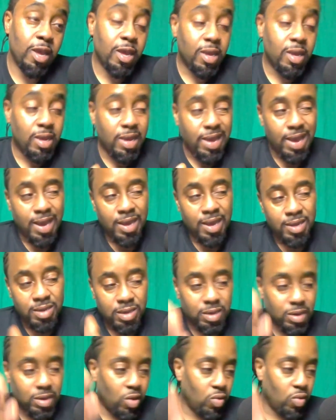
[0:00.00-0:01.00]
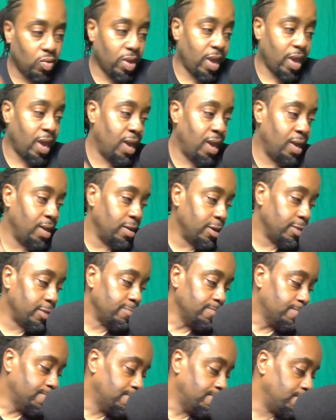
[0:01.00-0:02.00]
Yes, okay,
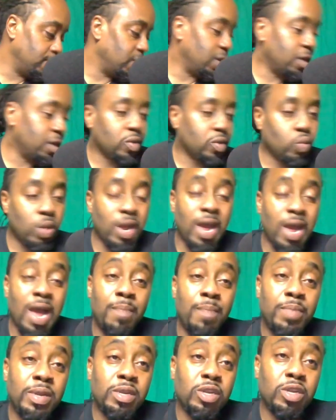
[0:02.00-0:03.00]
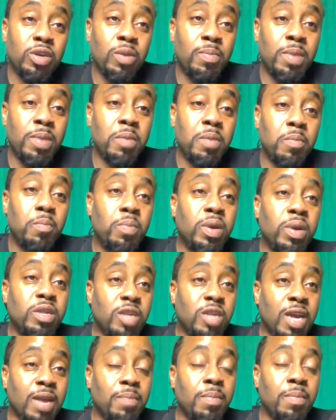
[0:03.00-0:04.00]
this what happened to me, but
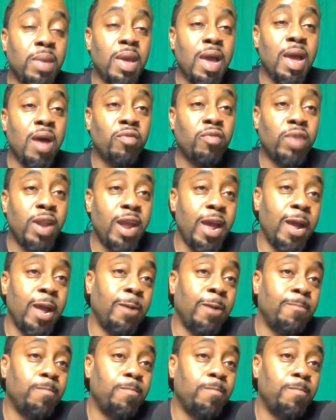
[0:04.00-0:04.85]
check me out now.